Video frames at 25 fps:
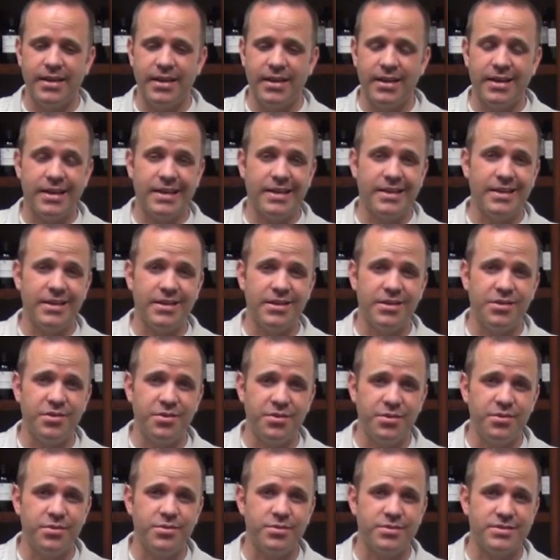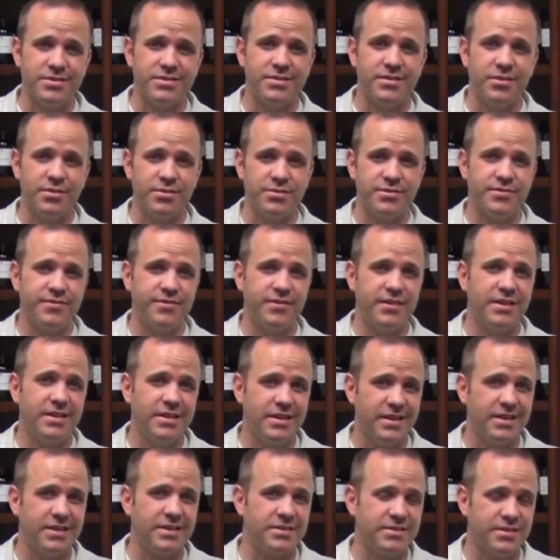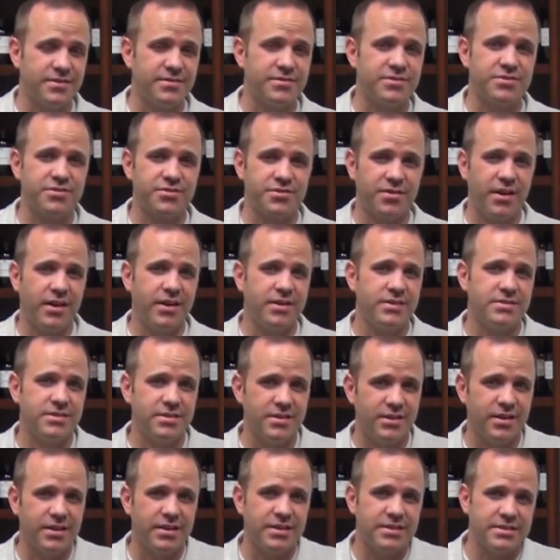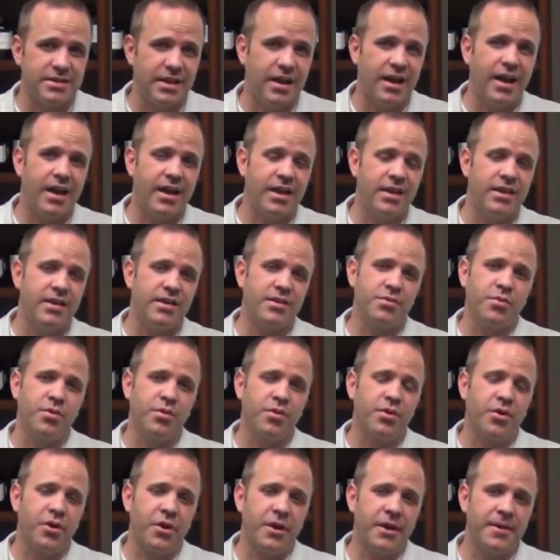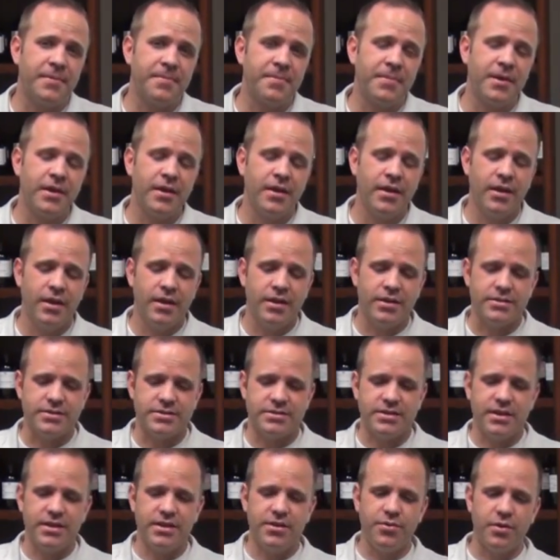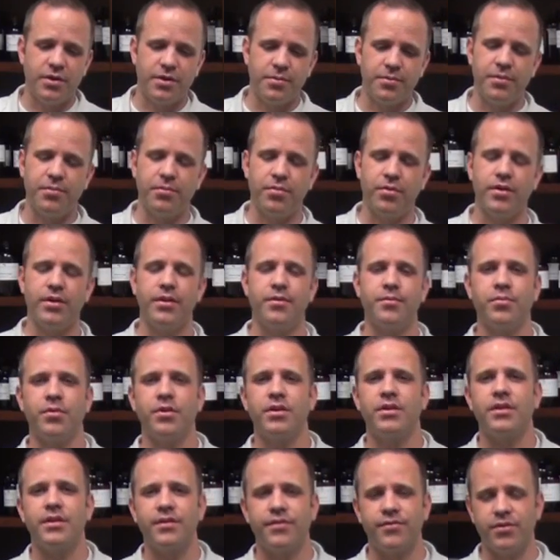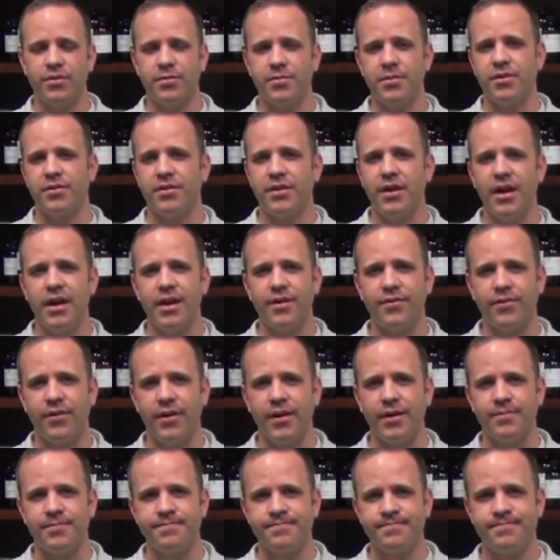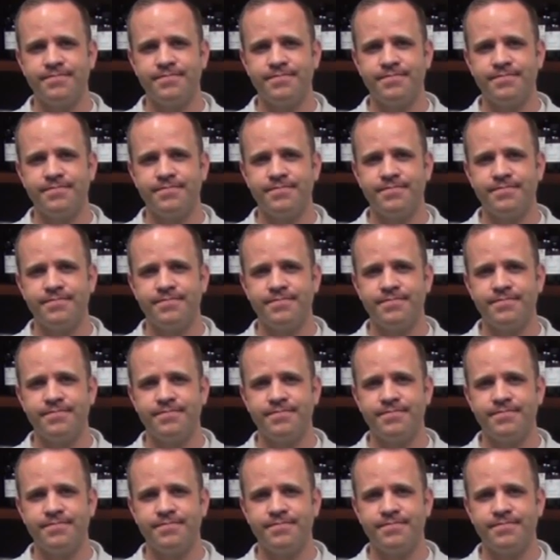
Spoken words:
it can induce those feelings of stress and anxiety and worry. Instead, you want to be breathing from your diaphragm.